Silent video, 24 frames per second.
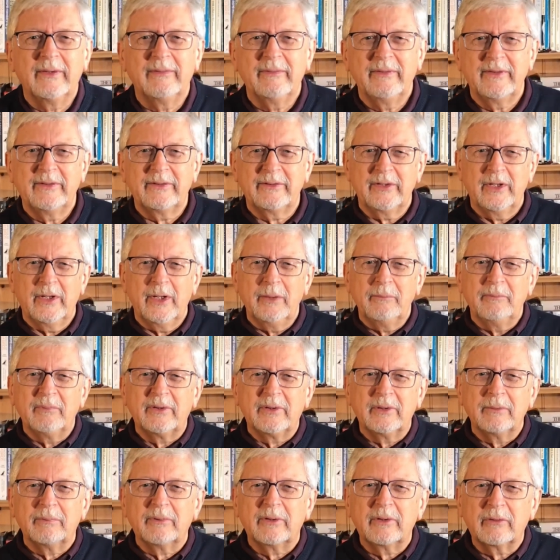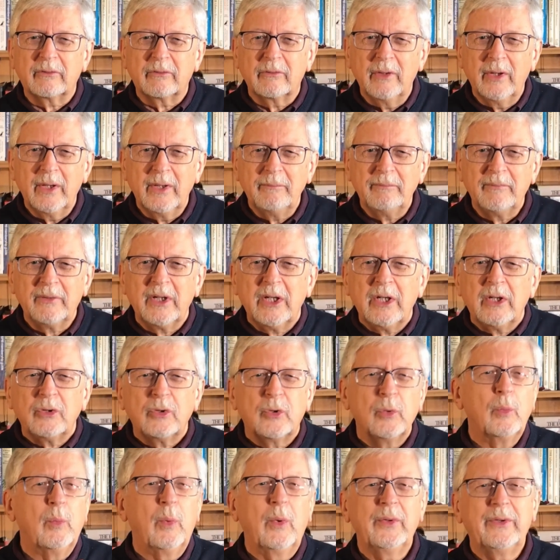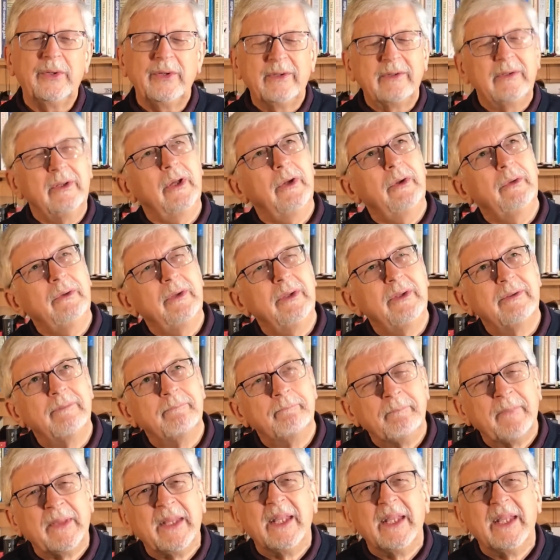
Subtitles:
at this time subscribed to what is known as